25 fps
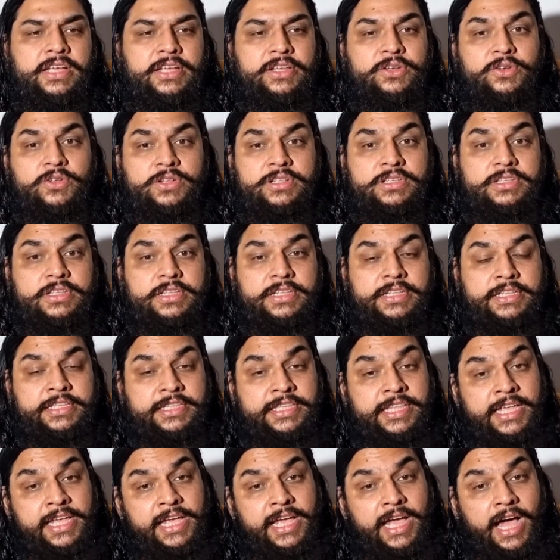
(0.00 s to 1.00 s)

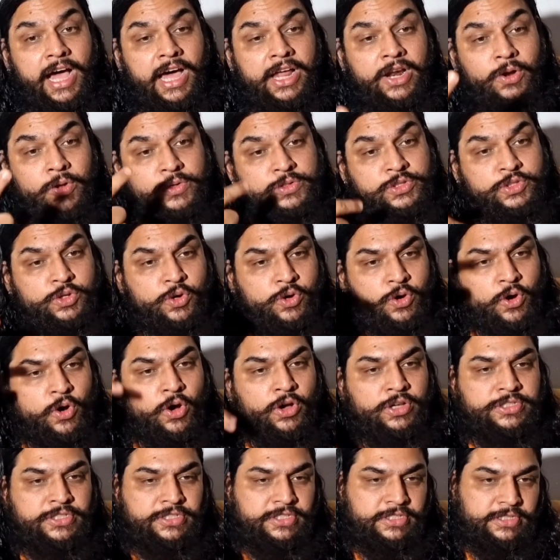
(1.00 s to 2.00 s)
They are also
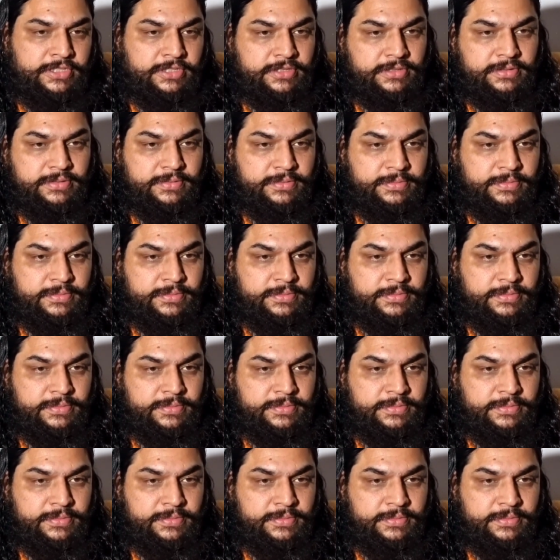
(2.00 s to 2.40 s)
caused.